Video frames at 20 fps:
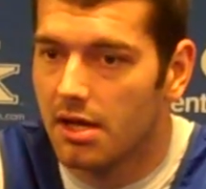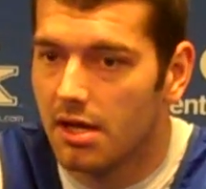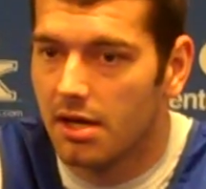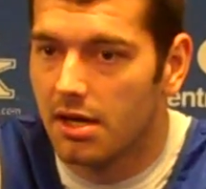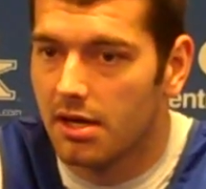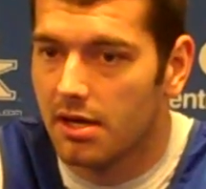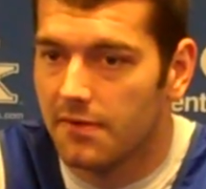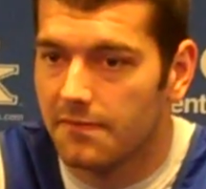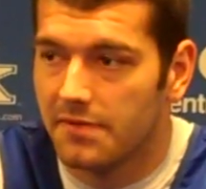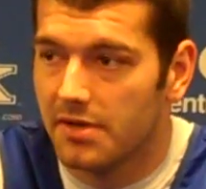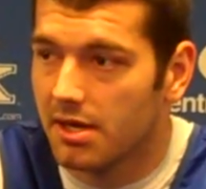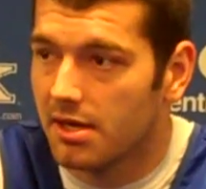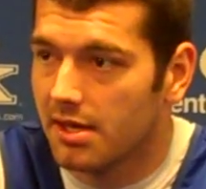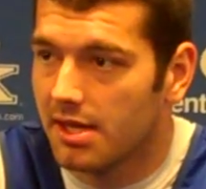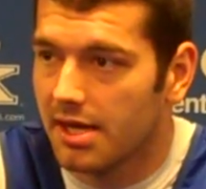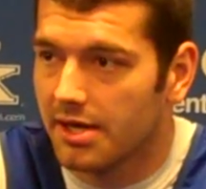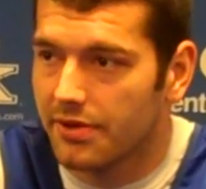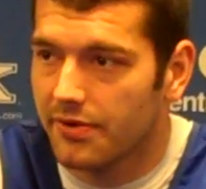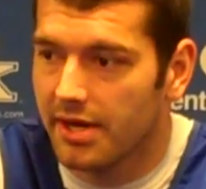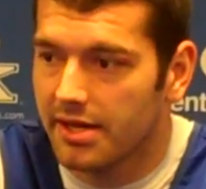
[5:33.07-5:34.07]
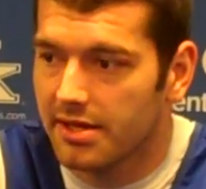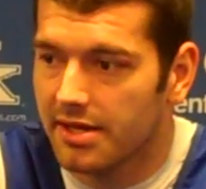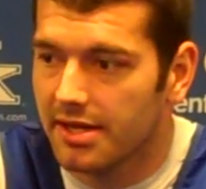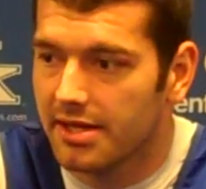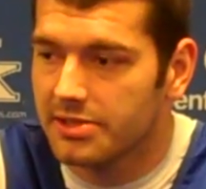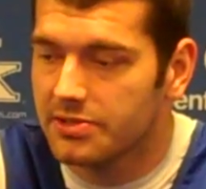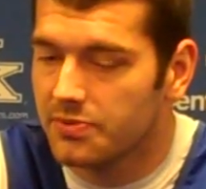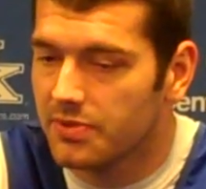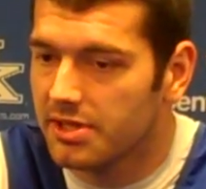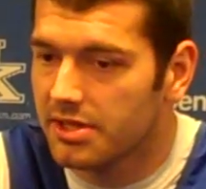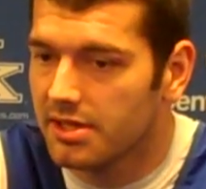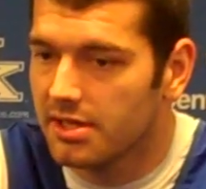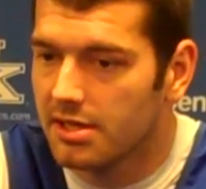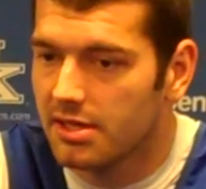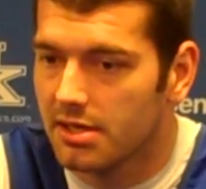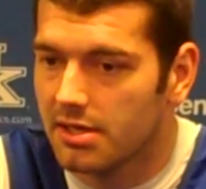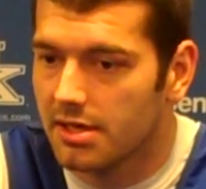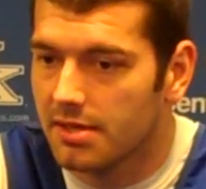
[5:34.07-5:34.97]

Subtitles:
done a lot of great things with it.